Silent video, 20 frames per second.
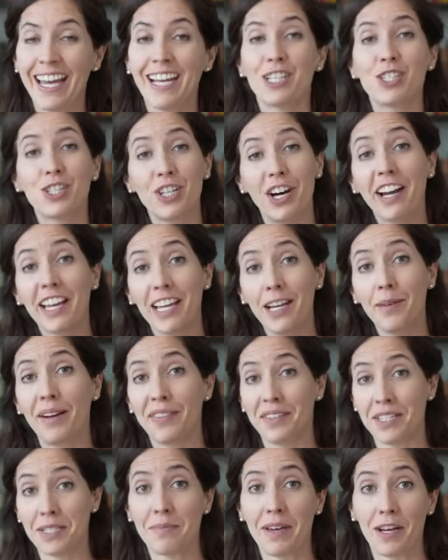and it's talking about
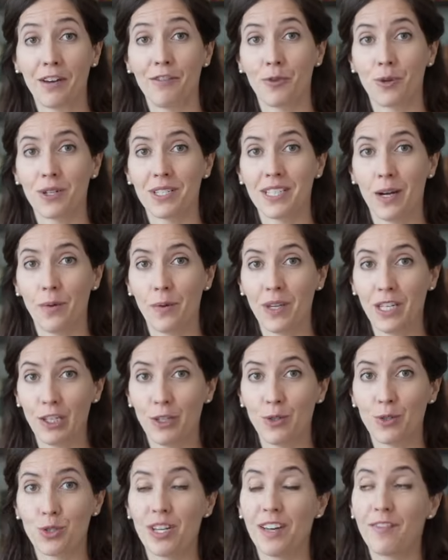these metaphors that we
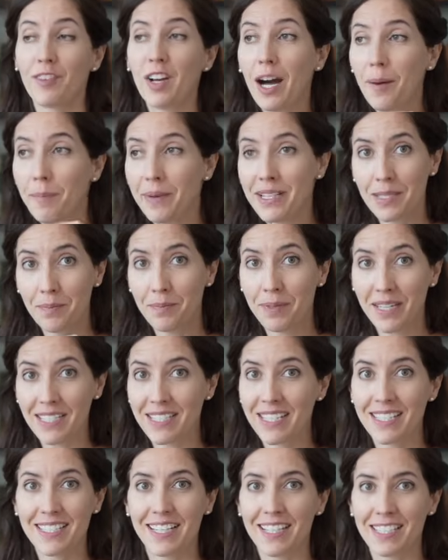use. So I've caught bits and
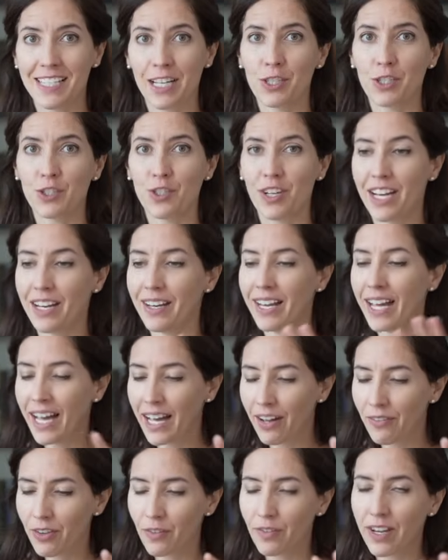pieces, and it sounds great.
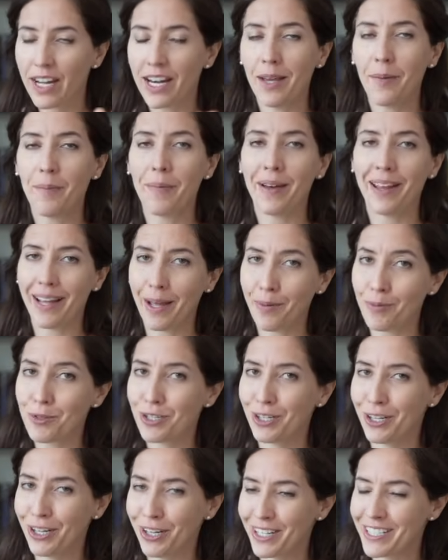Haven't read it, but I'm
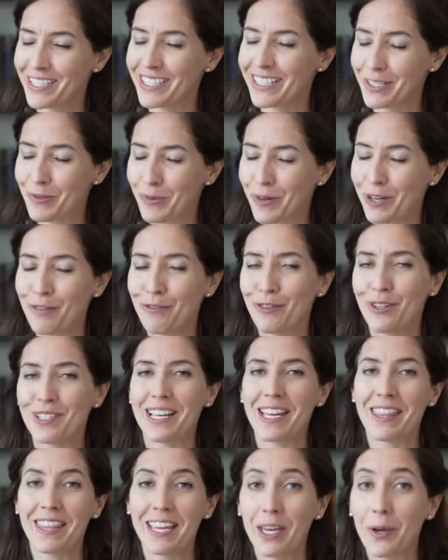sure it's as wonderful as
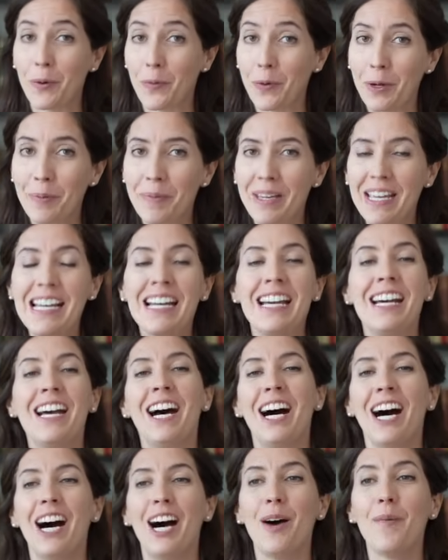I think it will be.
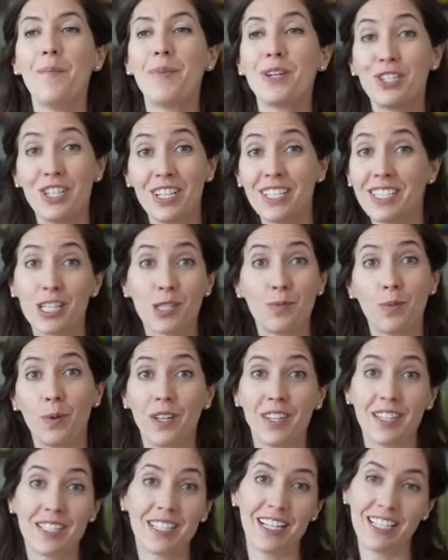But she's
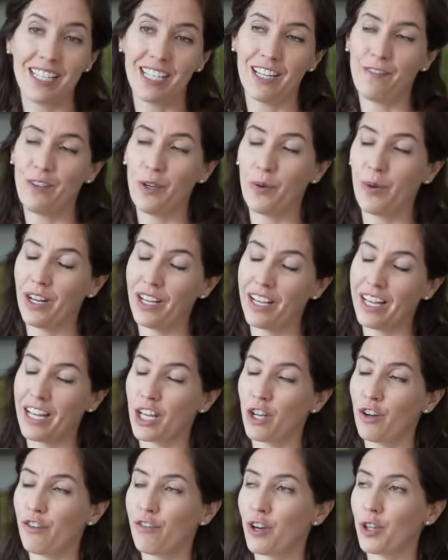exploring this idea if you want to kind
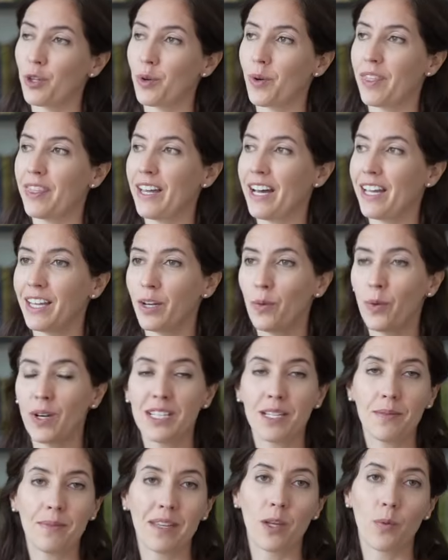of go further with that. Like, what
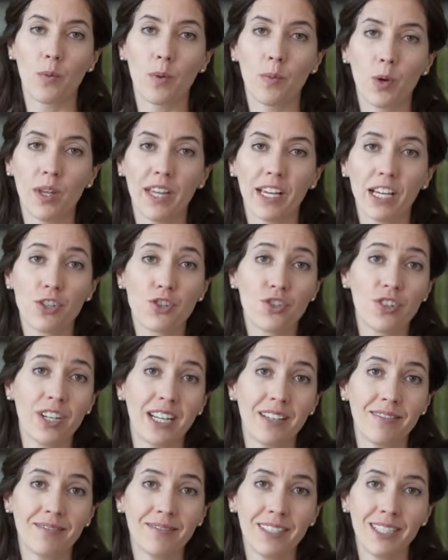does it mean that we're more like a
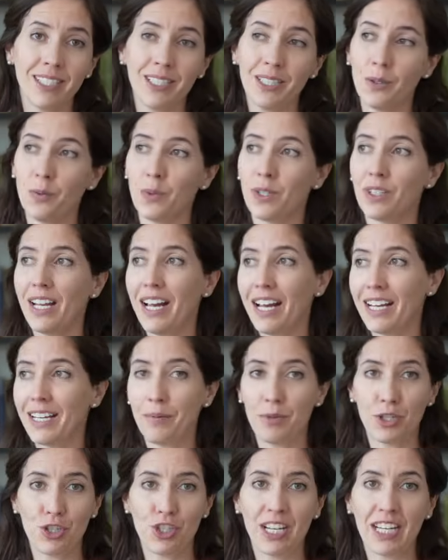tree? We're not a
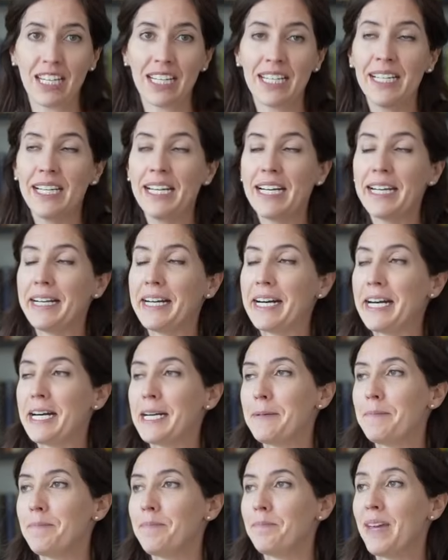machine.
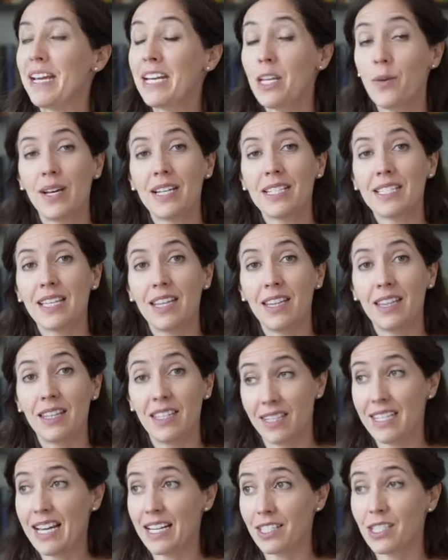Anyways,
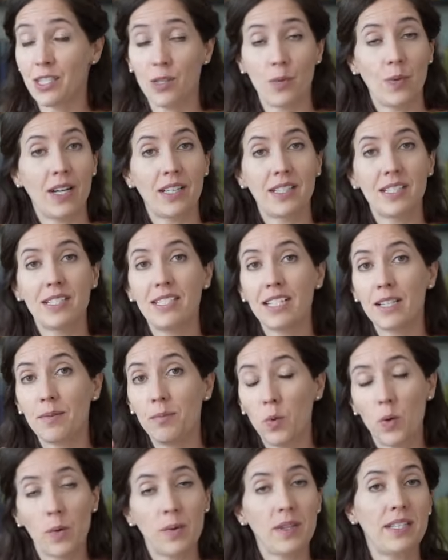that's the one. Stick
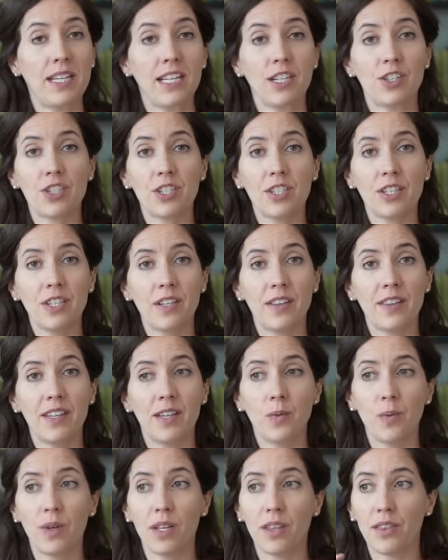more with nature
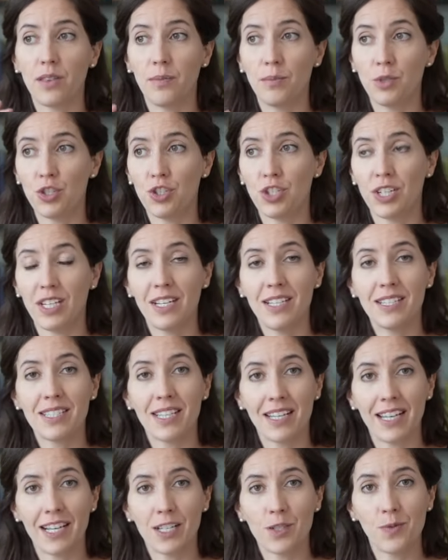than with machines,
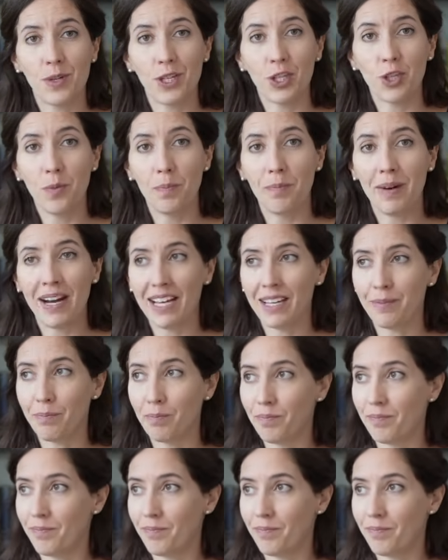and guess what? You by